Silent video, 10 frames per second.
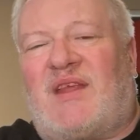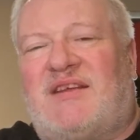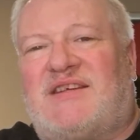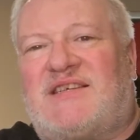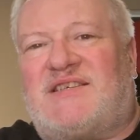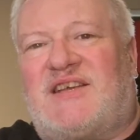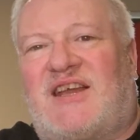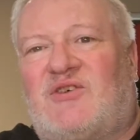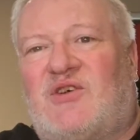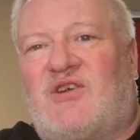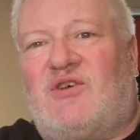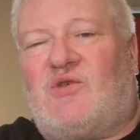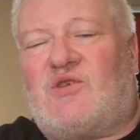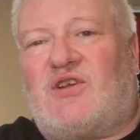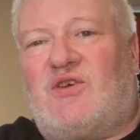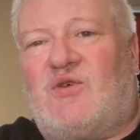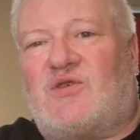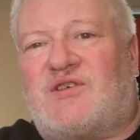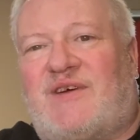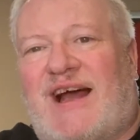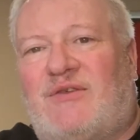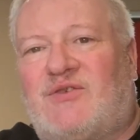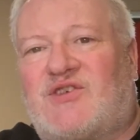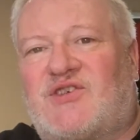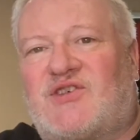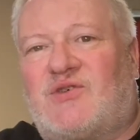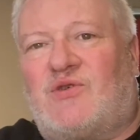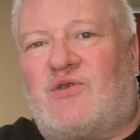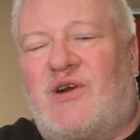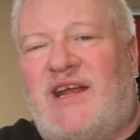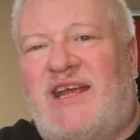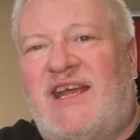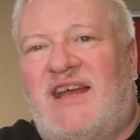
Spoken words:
This is the Court of Owls story.